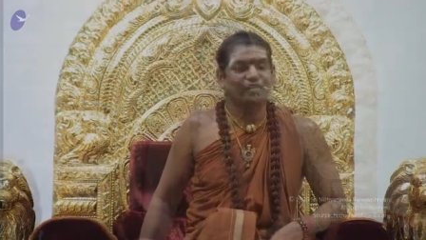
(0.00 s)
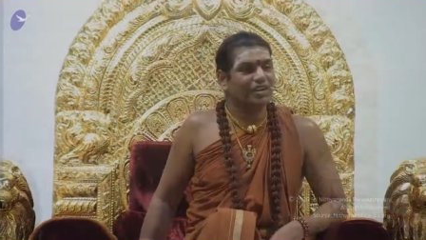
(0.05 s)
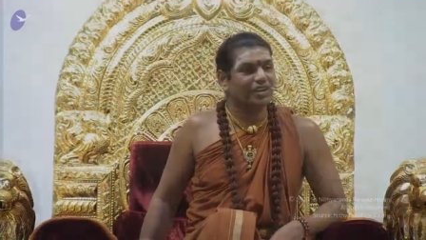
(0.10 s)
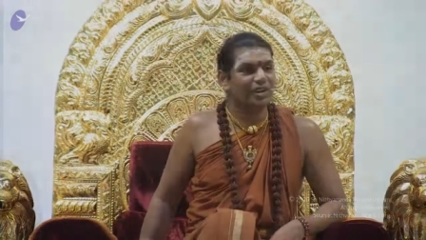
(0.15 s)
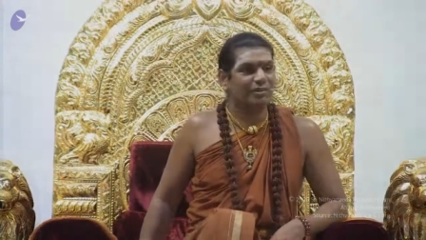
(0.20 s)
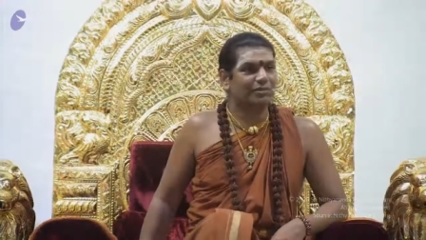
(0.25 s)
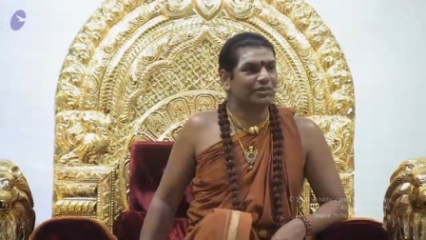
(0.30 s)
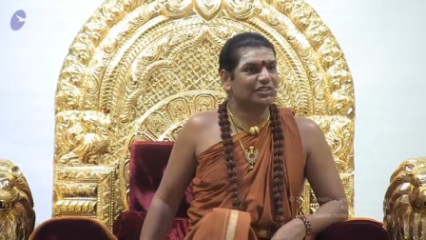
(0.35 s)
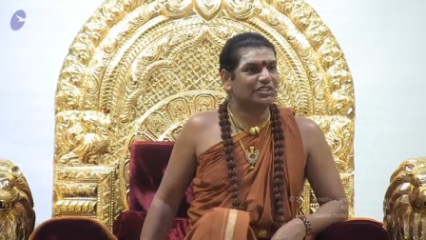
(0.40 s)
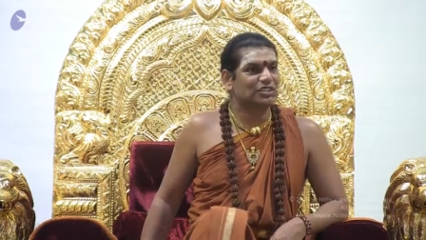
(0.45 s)

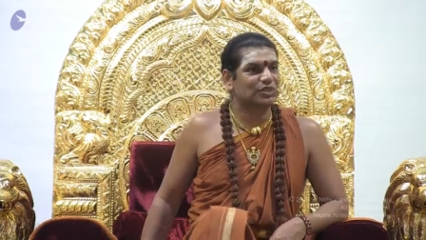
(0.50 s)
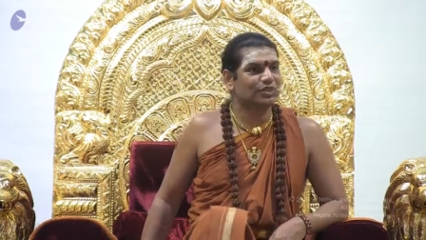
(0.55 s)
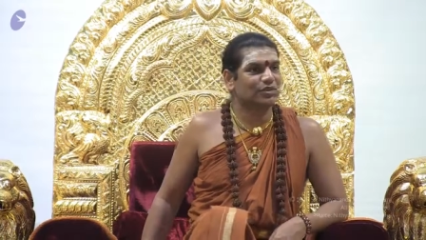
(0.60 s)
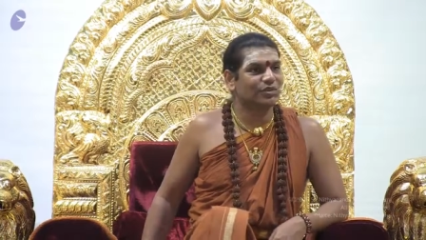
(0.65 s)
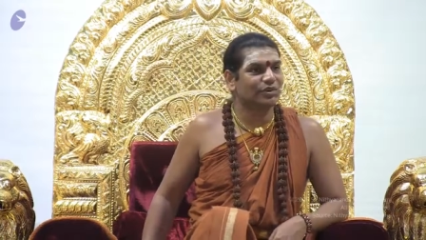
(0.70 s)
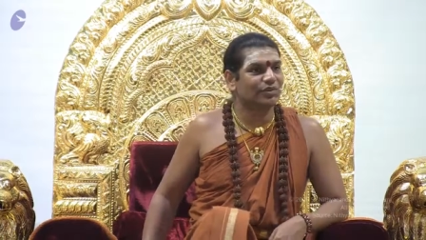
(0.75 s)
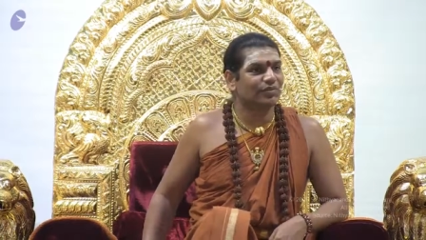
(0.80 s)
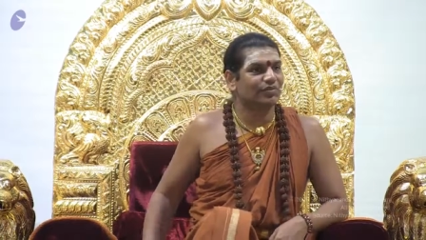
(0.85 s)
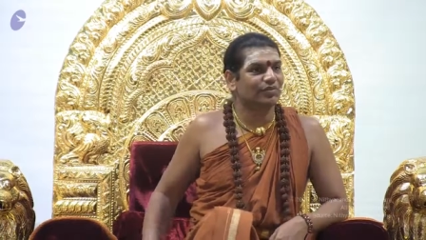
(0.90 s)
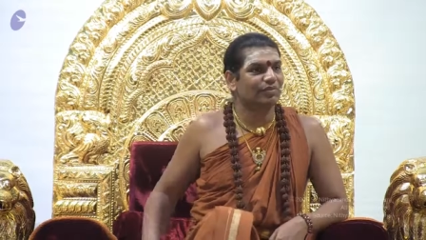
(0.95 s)
happens, you
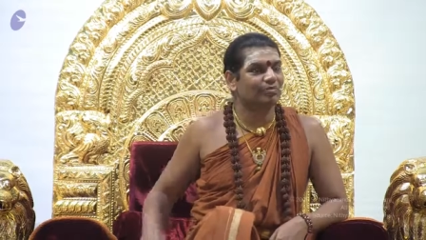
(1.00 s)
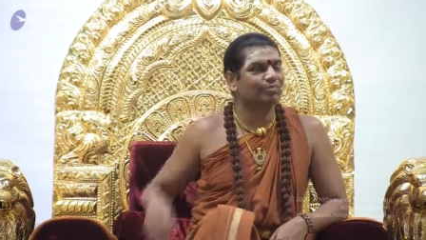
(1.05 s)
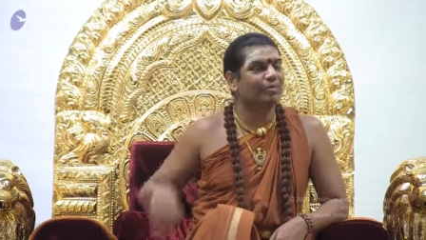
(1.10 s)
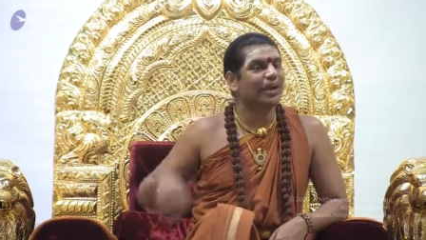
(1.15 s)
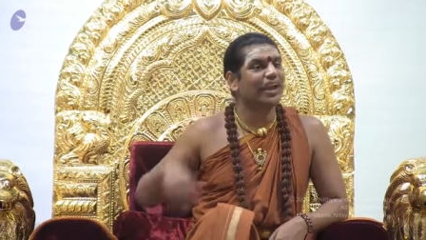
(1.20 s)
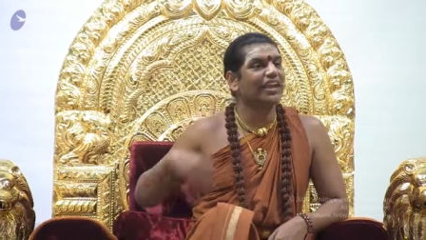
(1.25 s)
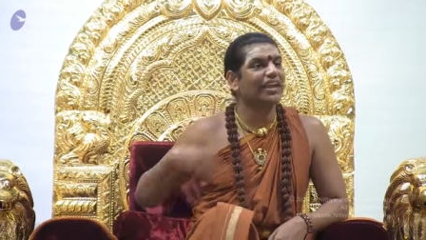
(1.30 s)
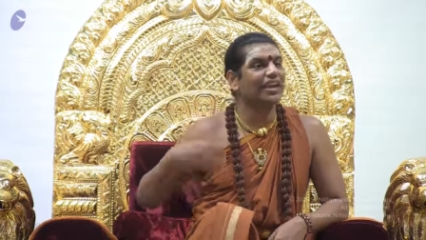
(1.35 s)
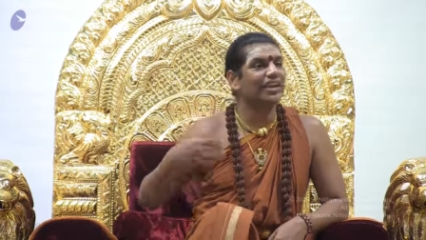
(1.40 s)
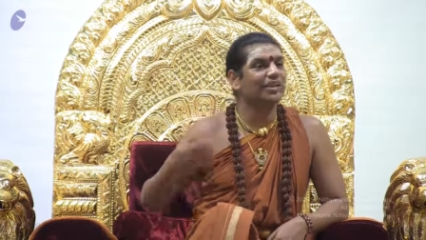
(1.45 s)
know, by
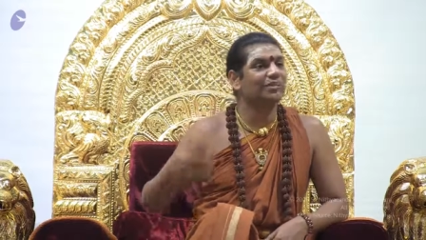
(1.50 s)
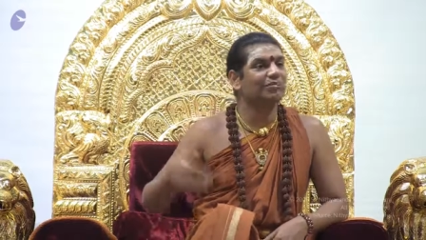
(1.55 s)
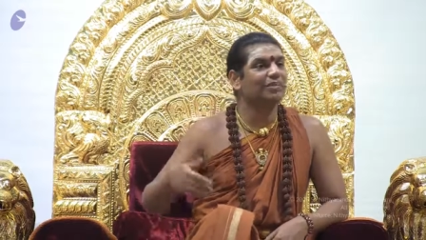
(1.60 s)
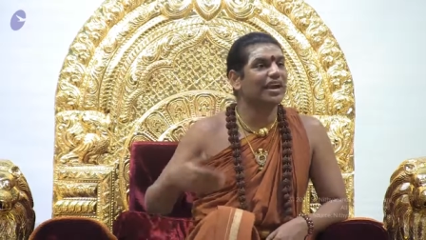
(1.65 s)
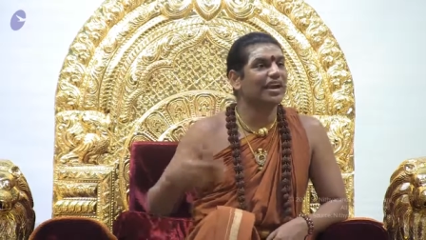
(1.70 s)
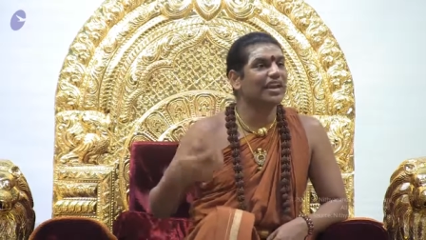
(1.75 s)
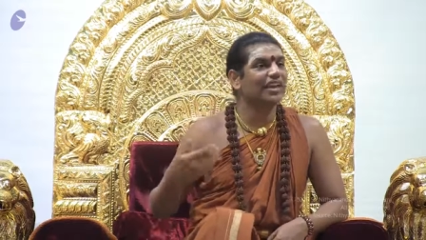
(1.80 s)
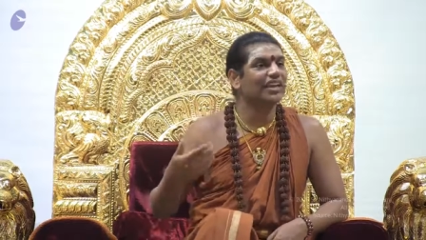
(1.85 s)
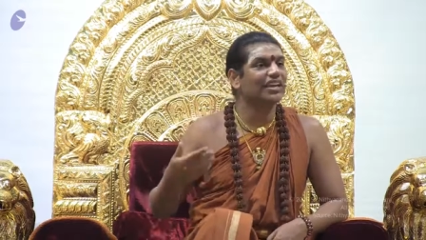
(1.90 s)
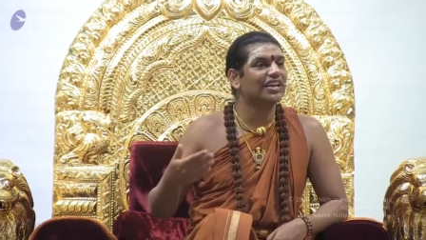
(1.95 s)
and
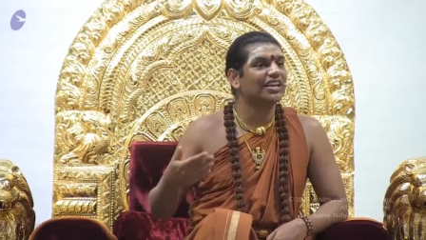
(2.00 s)
by